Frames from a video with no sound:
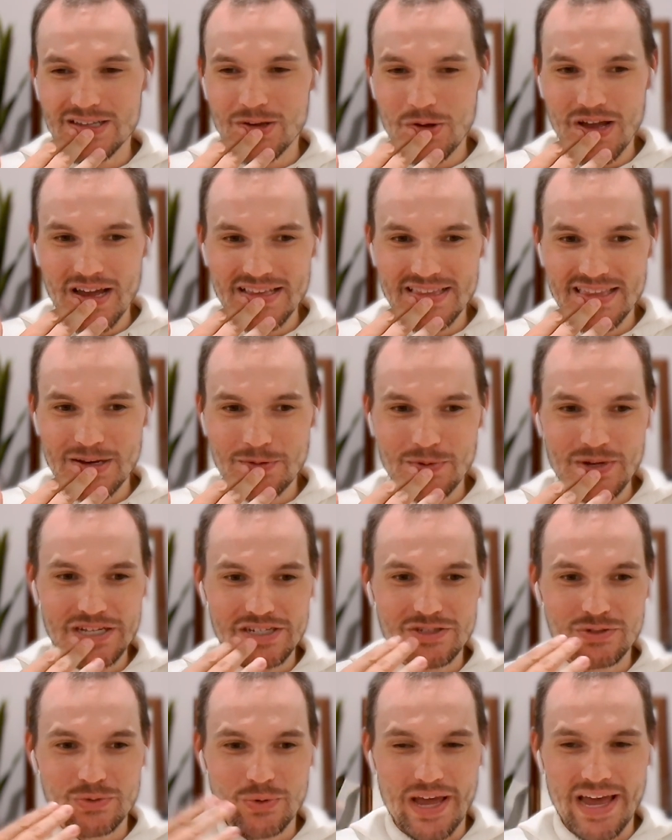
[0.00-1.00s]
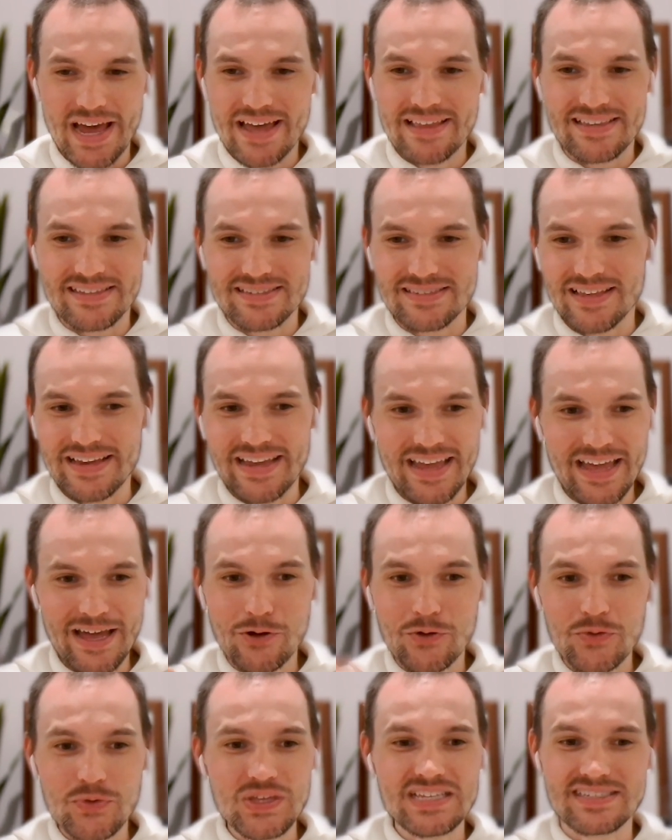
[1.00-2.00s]
So I think we just sort of had this like
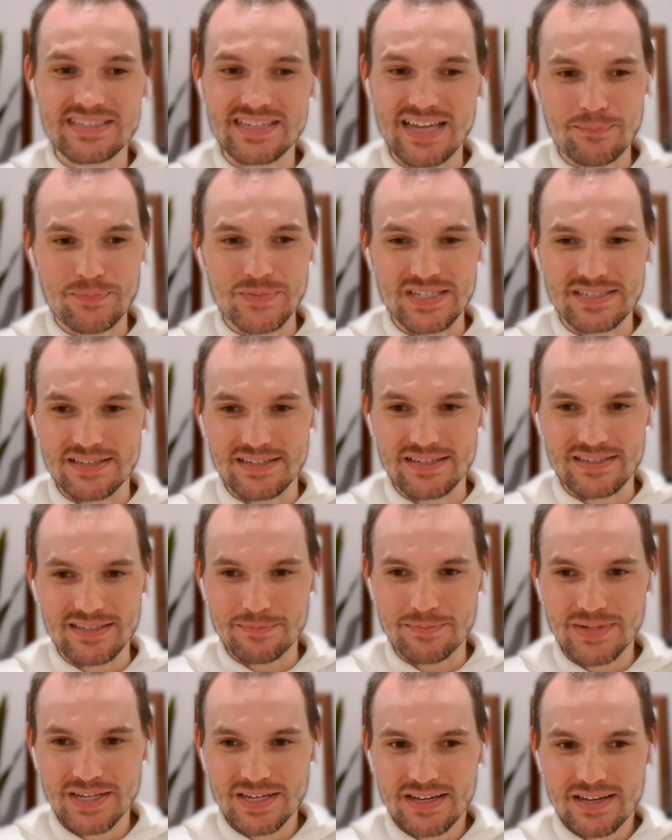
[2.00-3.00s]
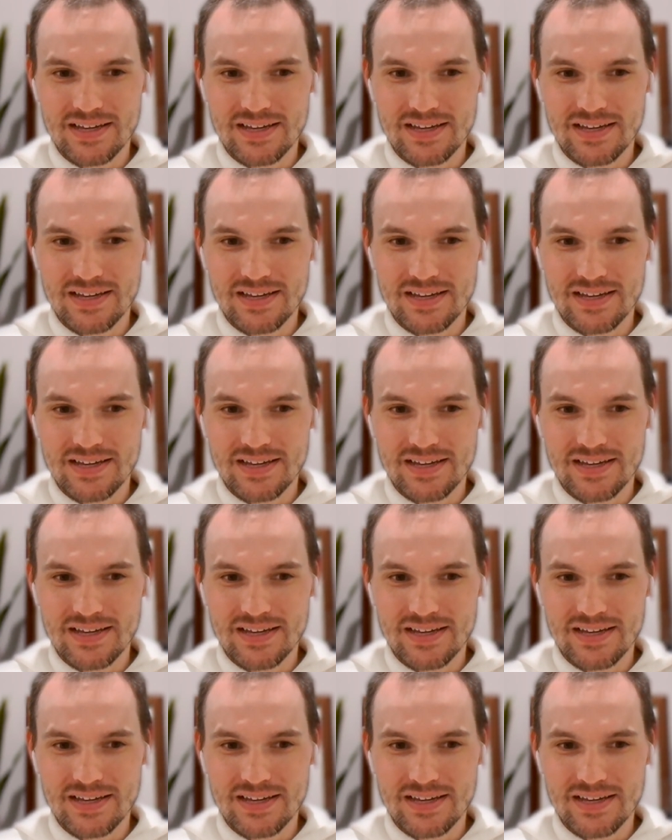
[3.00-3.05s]
healthy skepticism